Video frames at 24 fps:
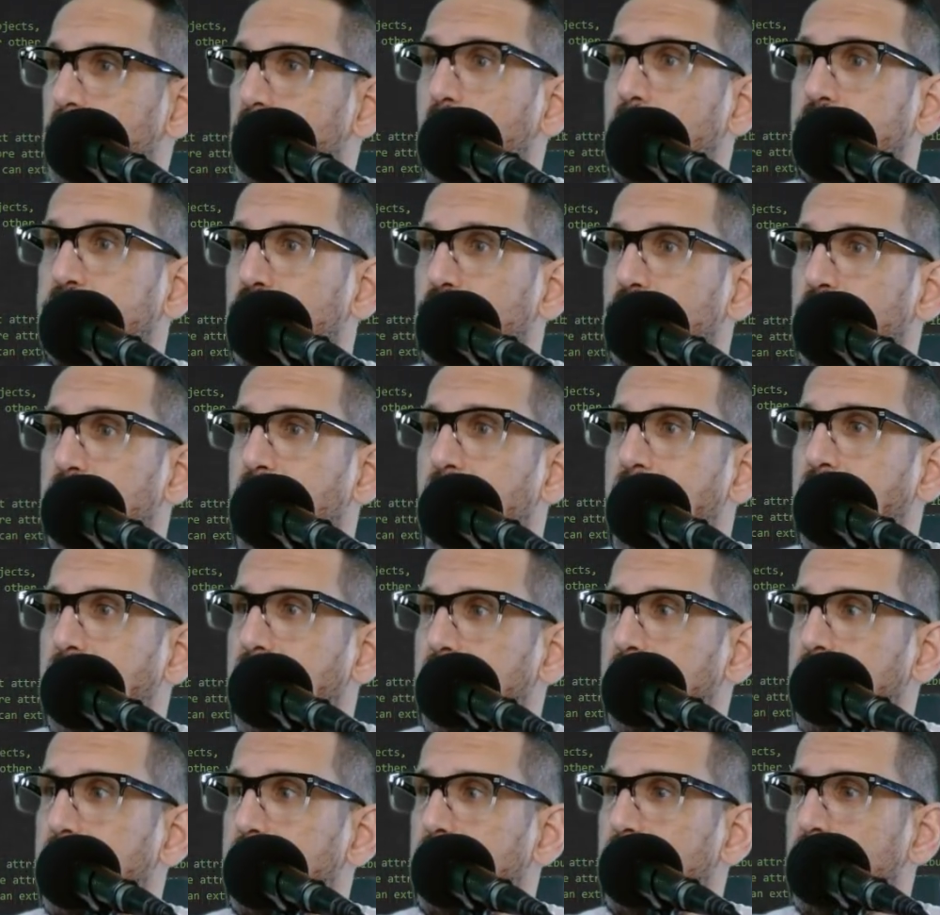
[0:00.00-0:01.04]

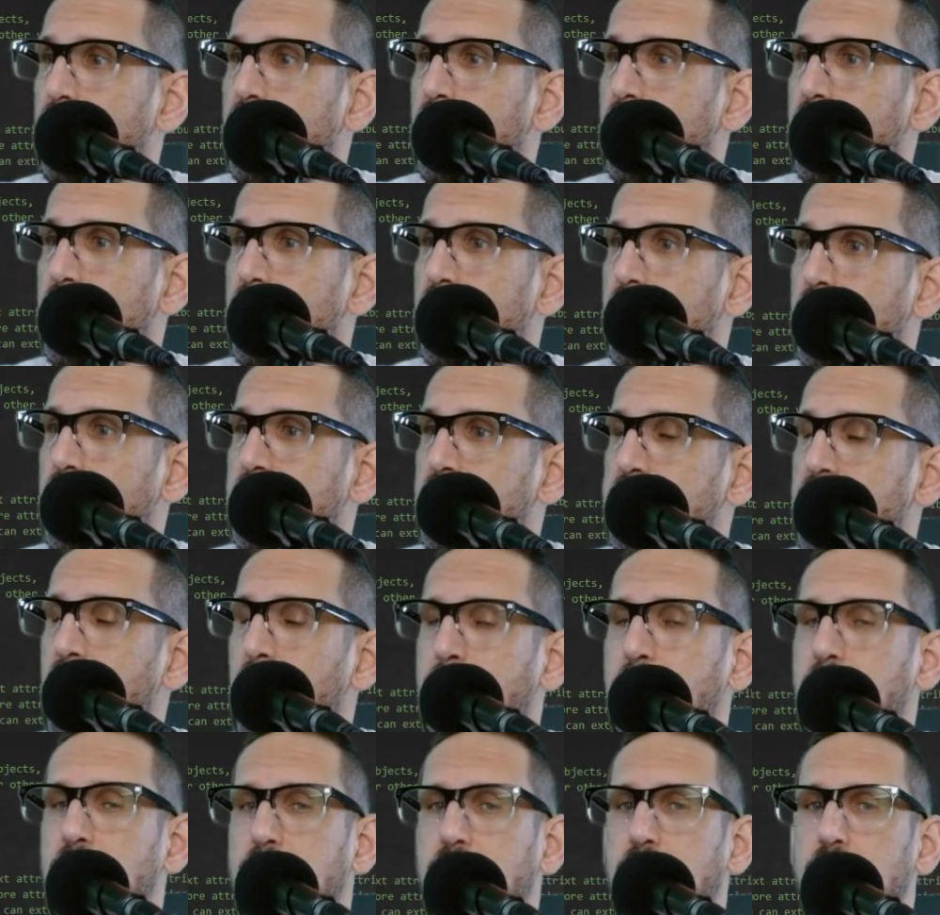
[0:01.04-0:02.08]
creating. See,
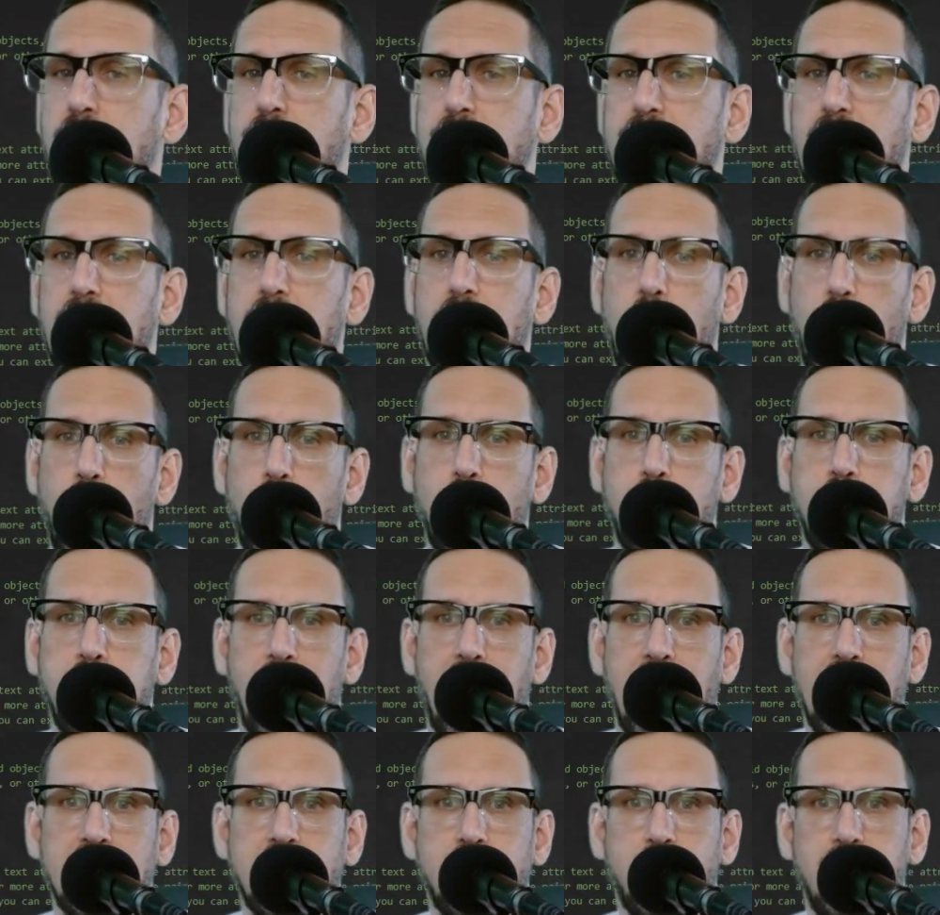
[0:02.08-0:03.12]
I'm used to using code
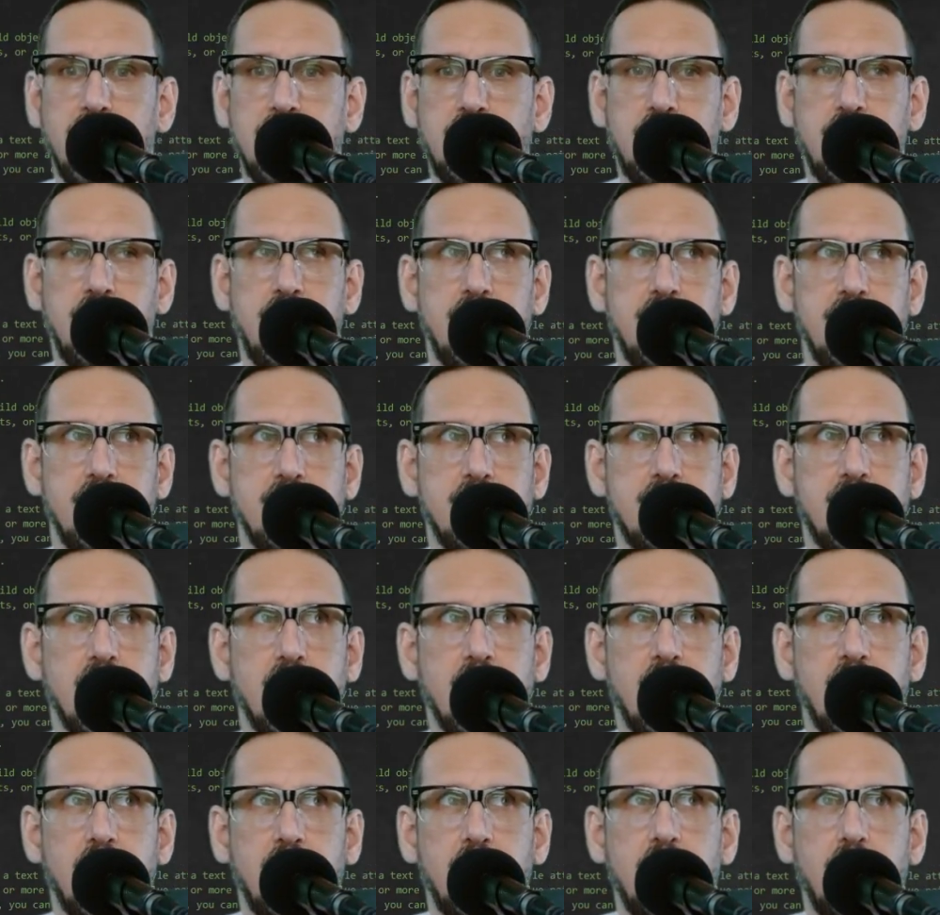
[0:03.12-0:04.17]
blocks, which is,
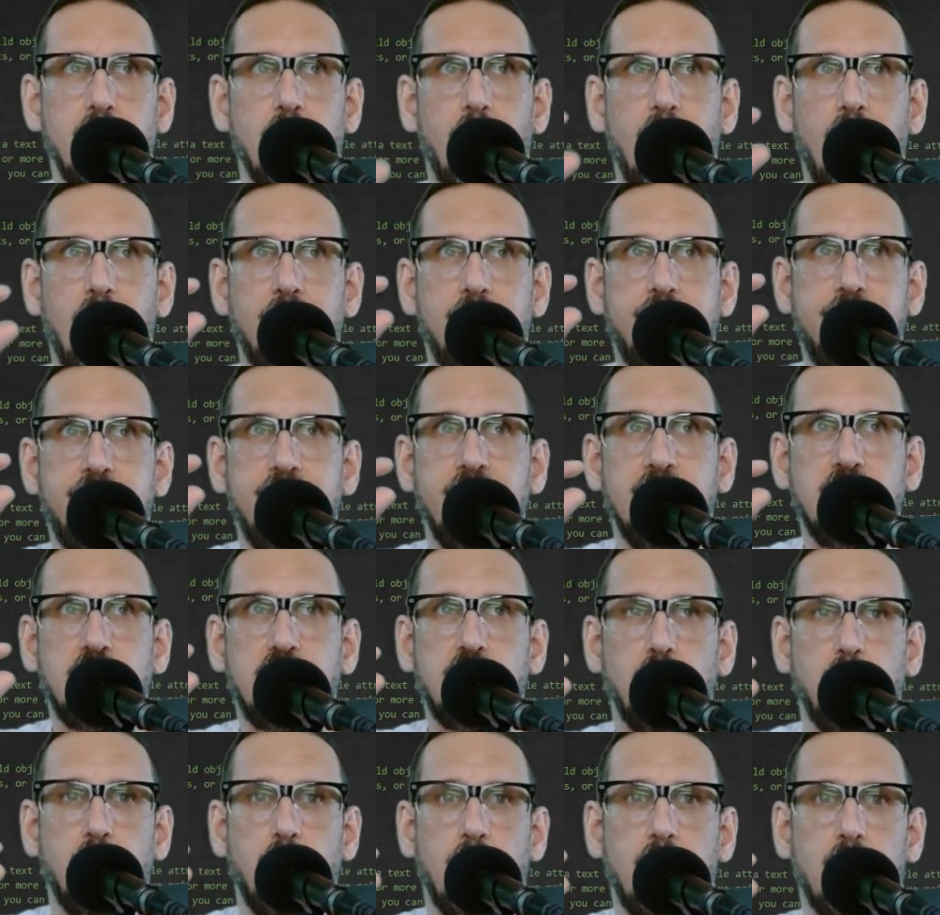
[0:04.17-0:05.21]
a
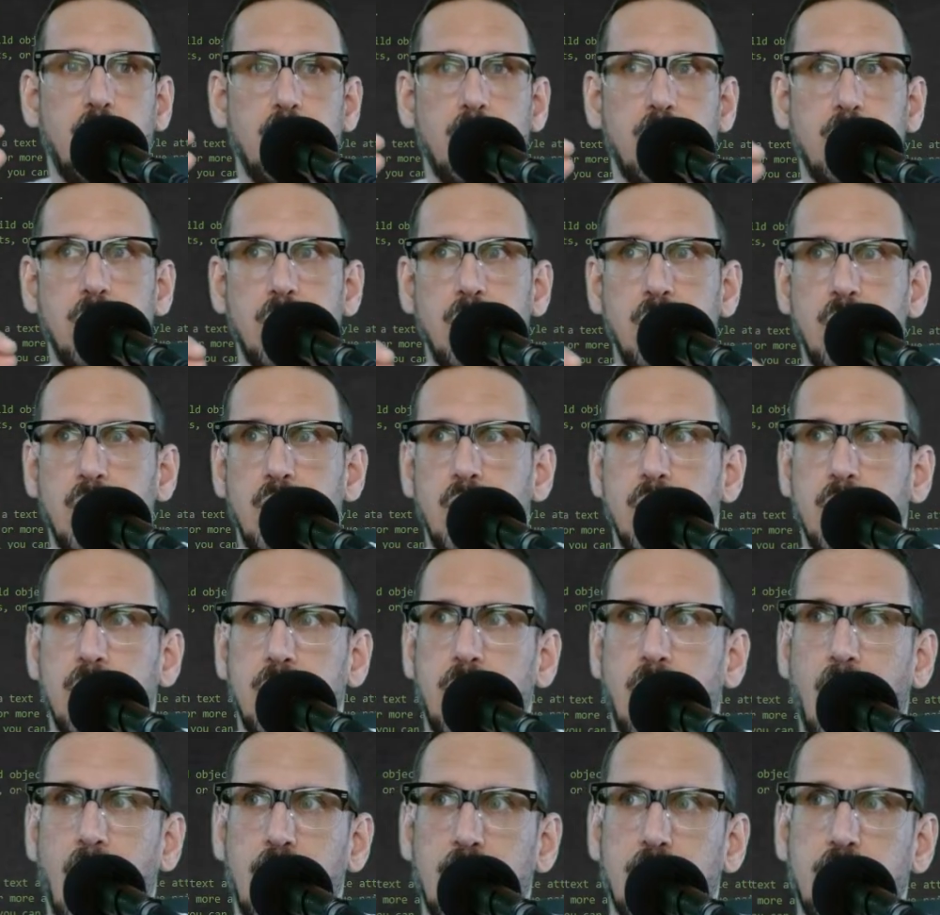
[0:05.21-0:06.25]
visual,
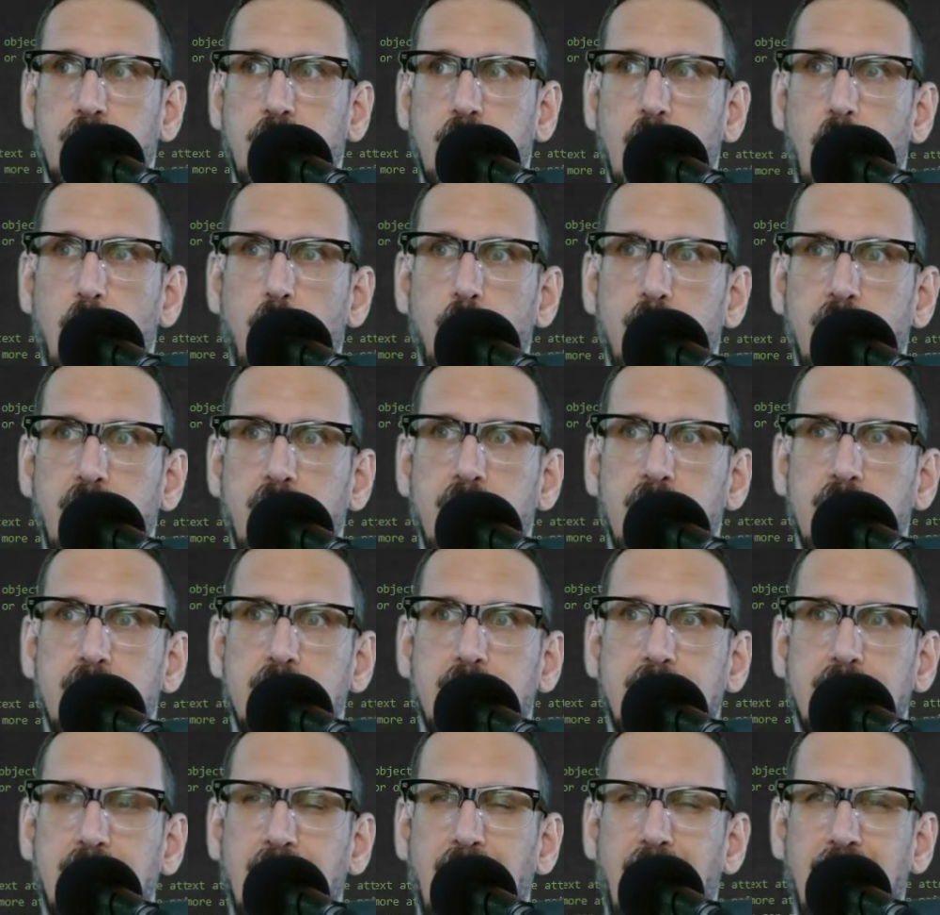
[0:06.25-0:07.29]

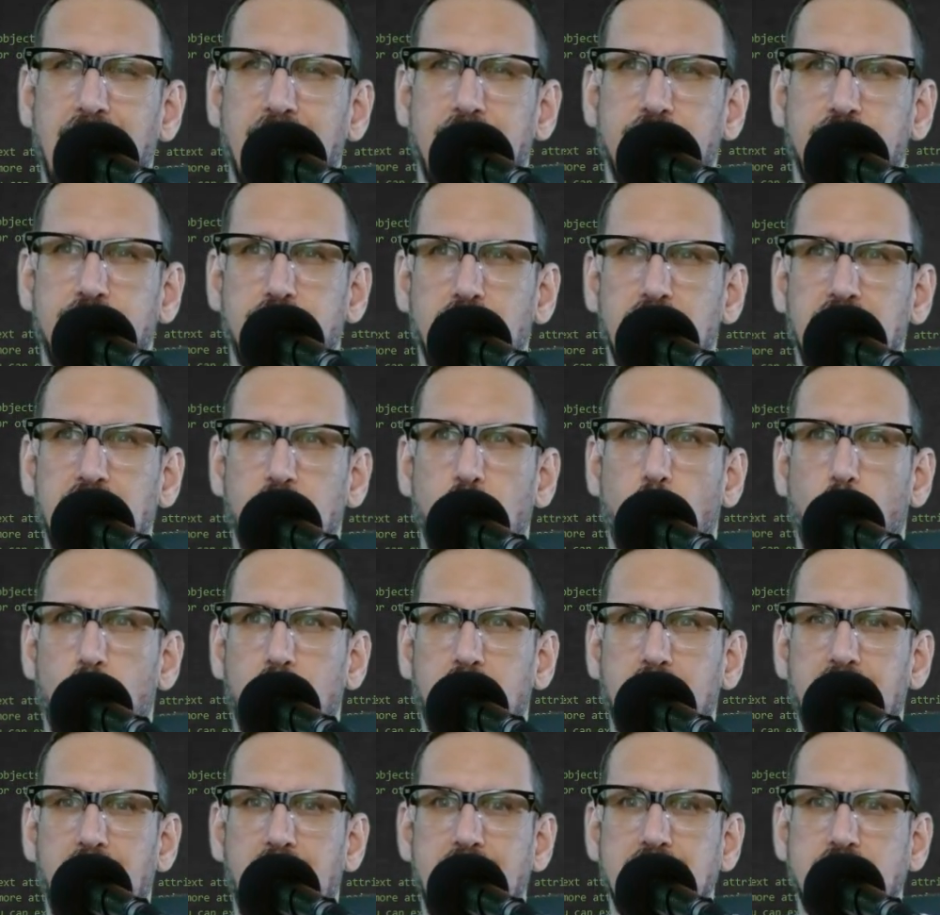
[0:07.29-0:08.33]
color-coded, kind of really
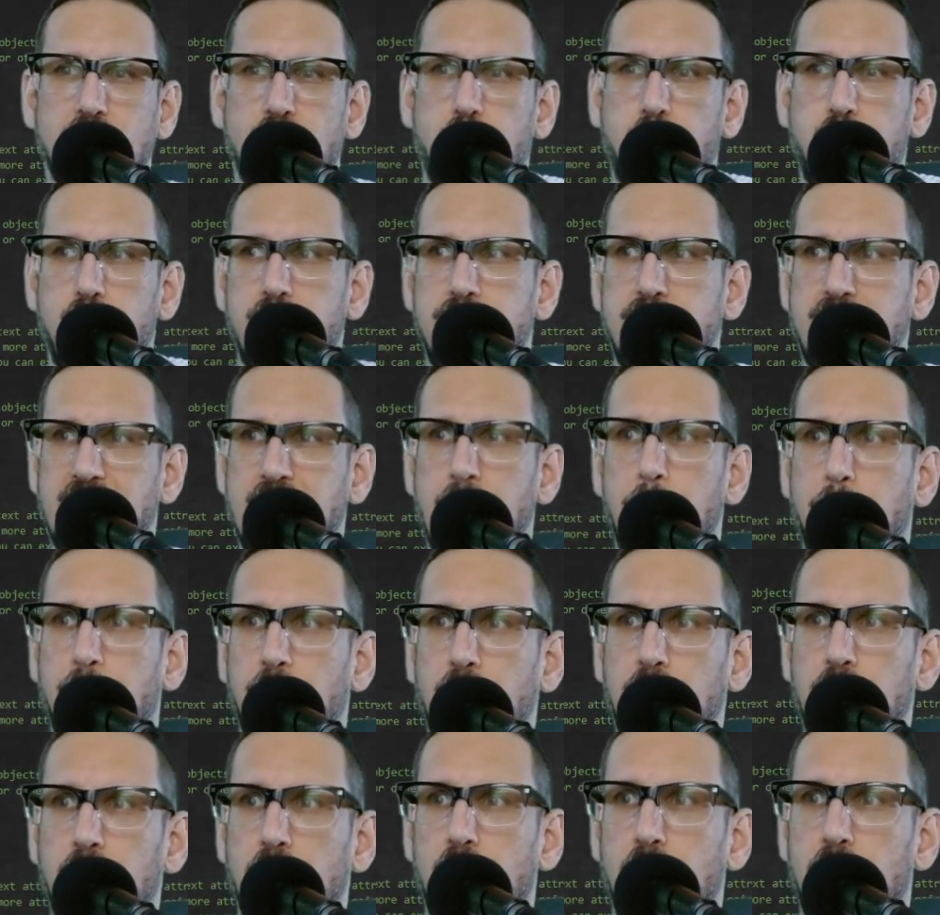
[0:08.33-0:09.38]
organized,
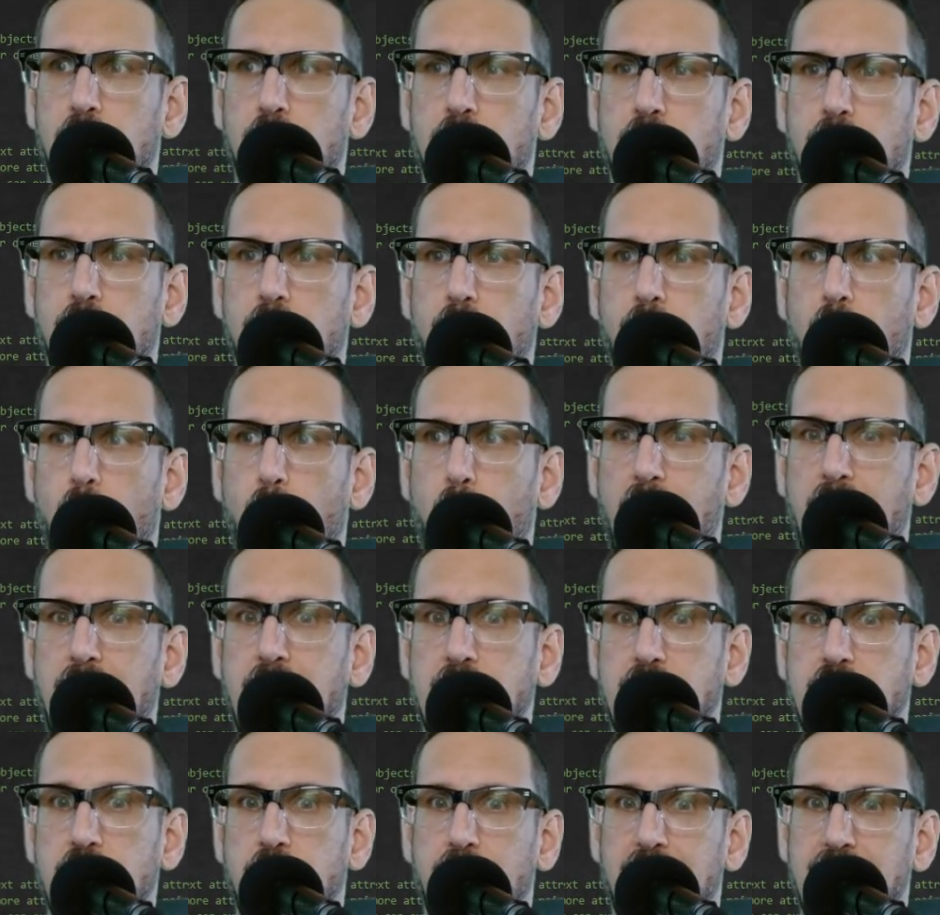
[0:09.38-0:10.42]
simpler way
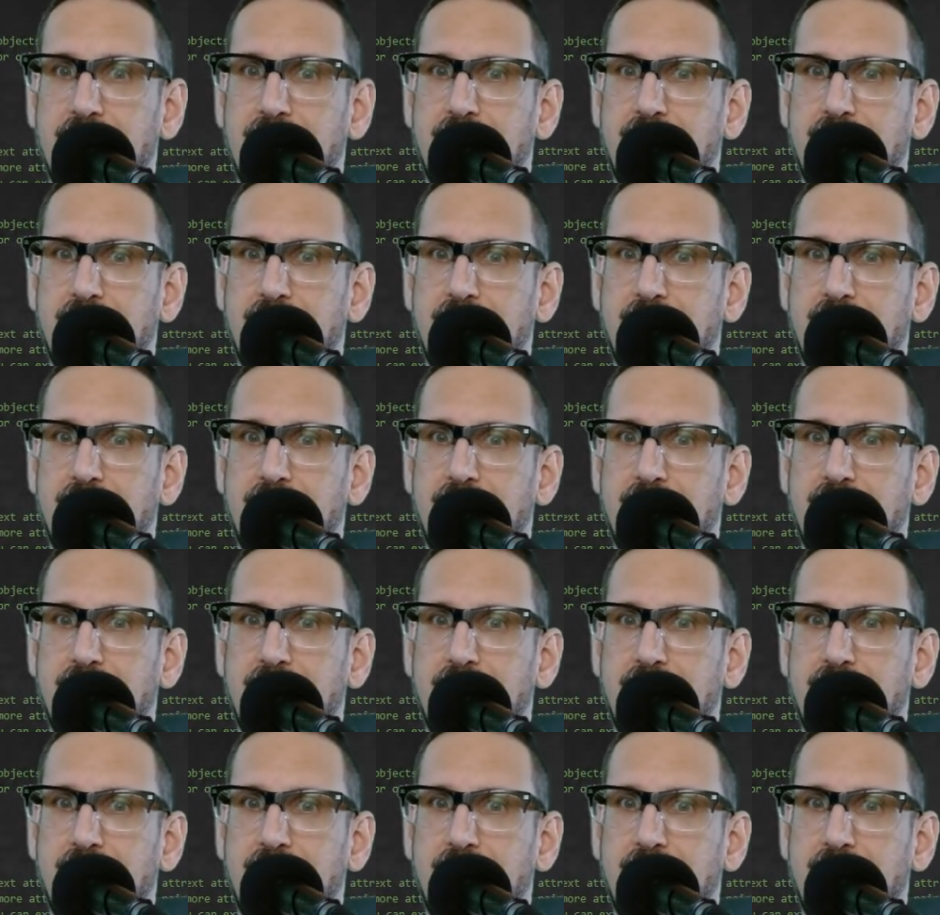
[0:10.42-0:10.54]
to do it.